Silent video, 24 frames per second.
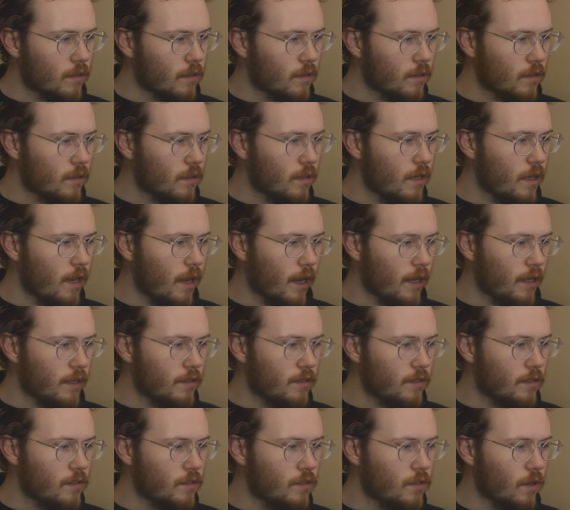
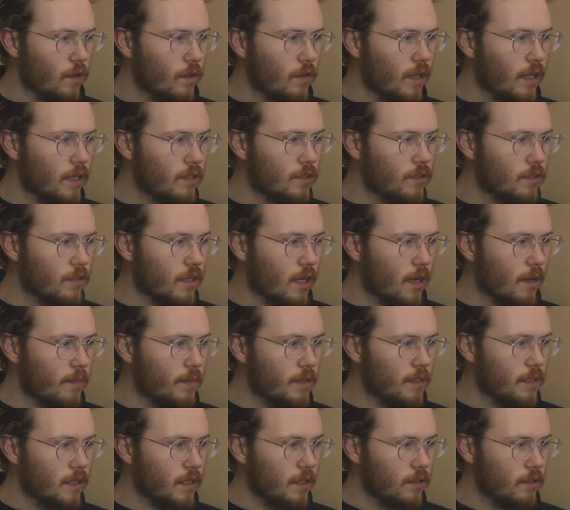Nice. So that's just
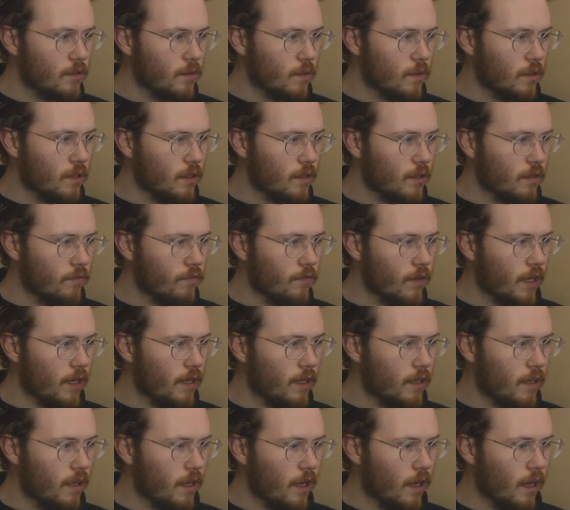compensating so we're at the right
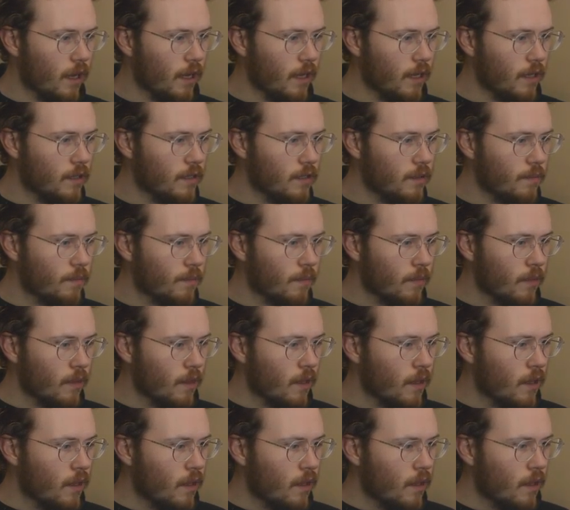height.
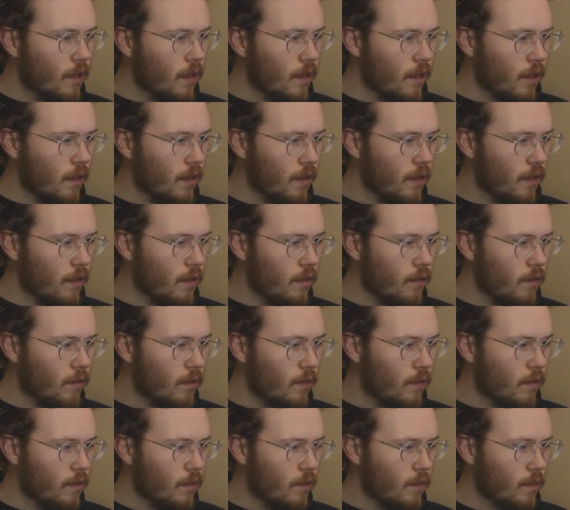And then
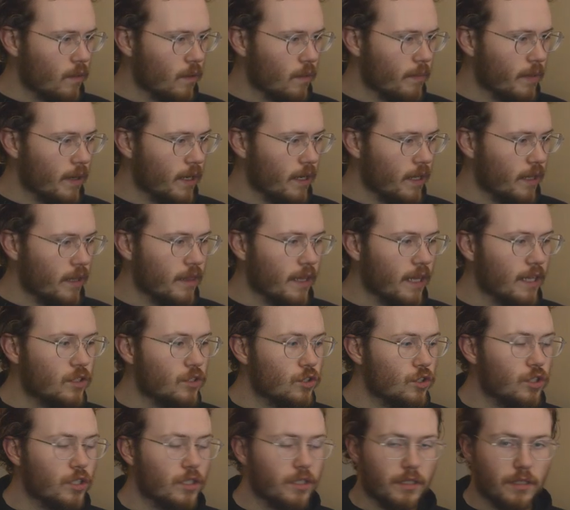combining, that's
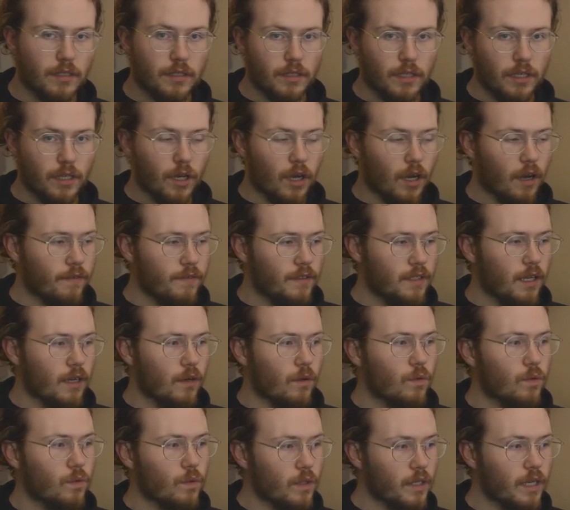just a Z offset.
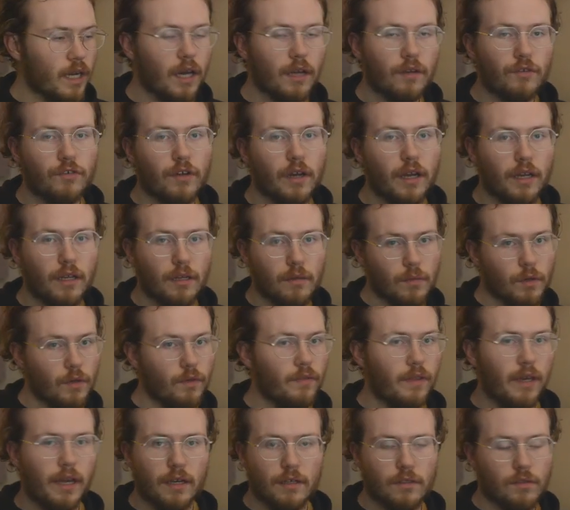We're not trying to move the
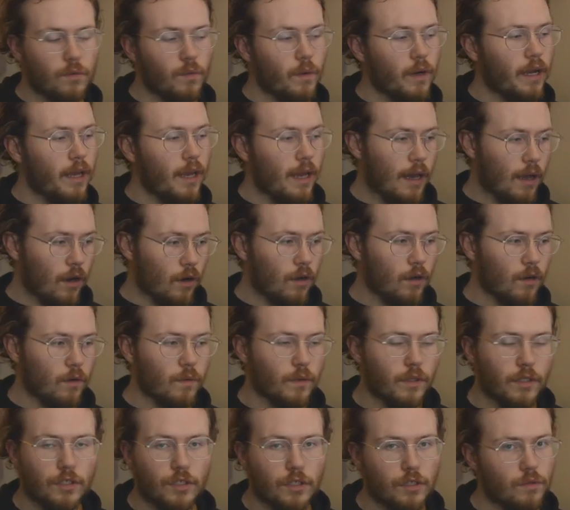X and Y at all. We
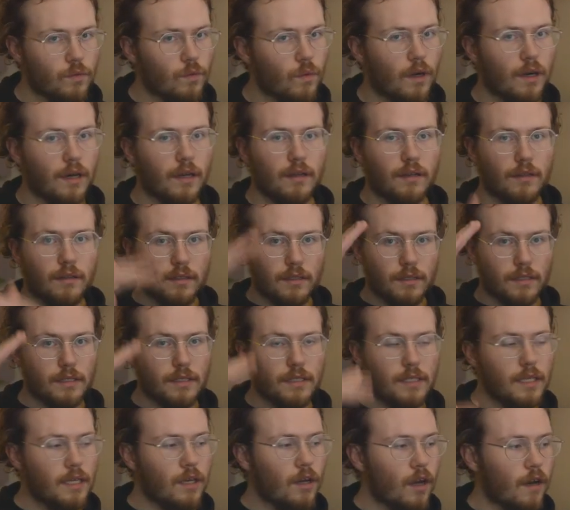just want the
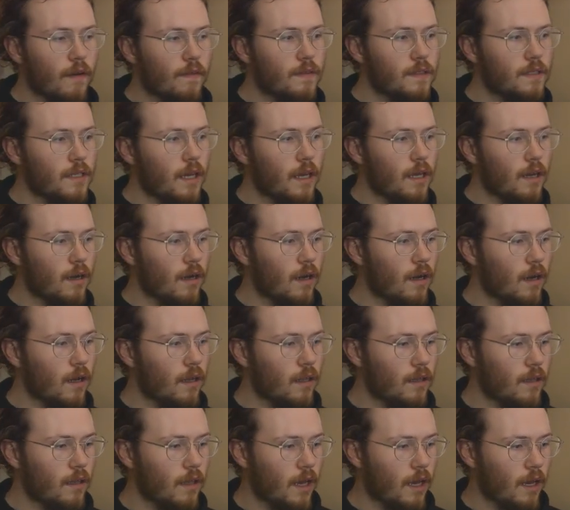Z offset
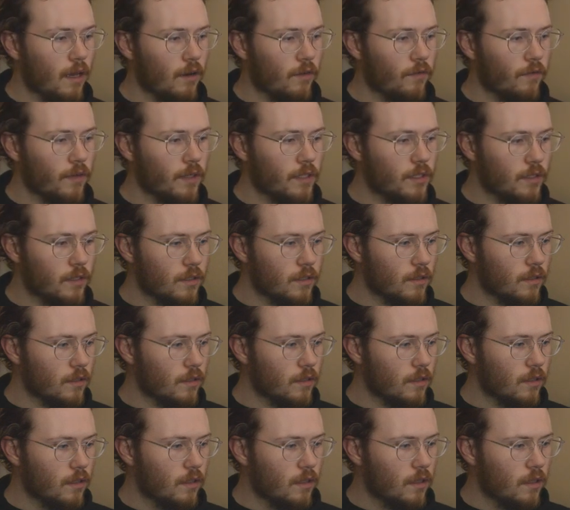on that original
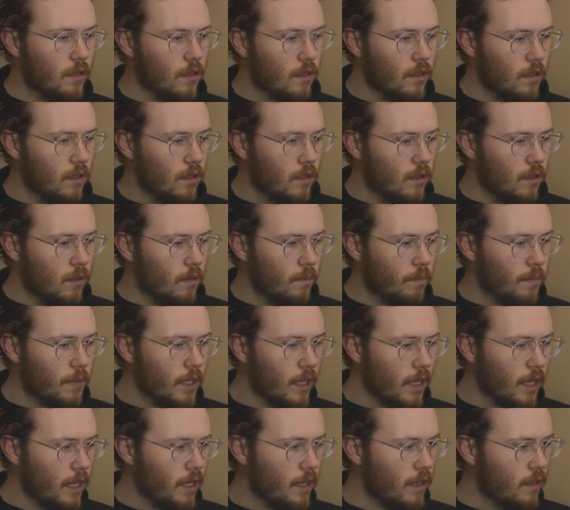
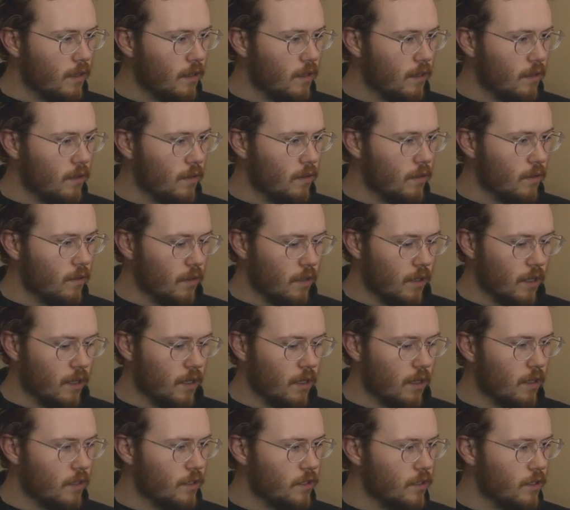plane that
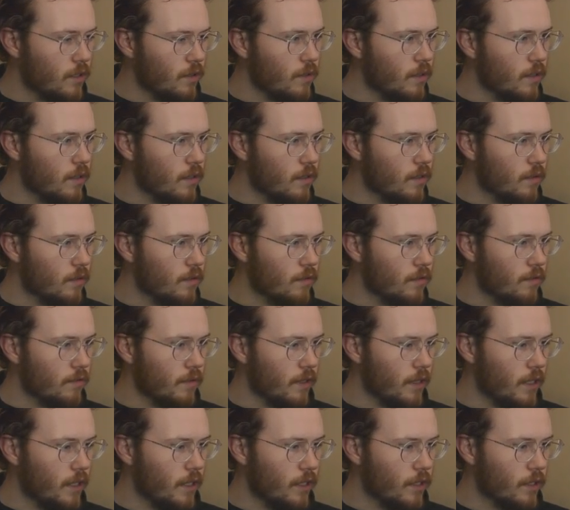I showed you right
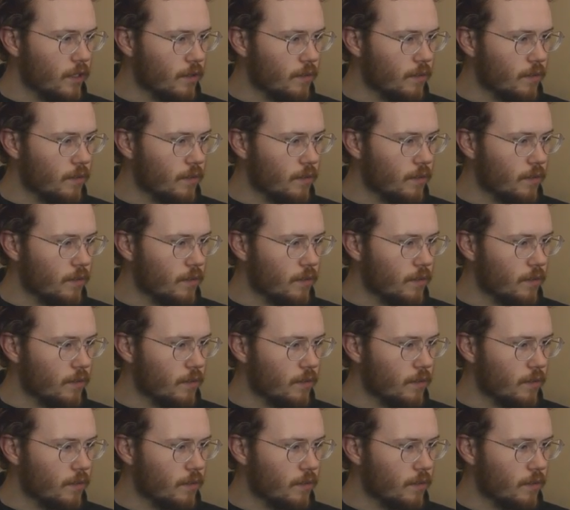here.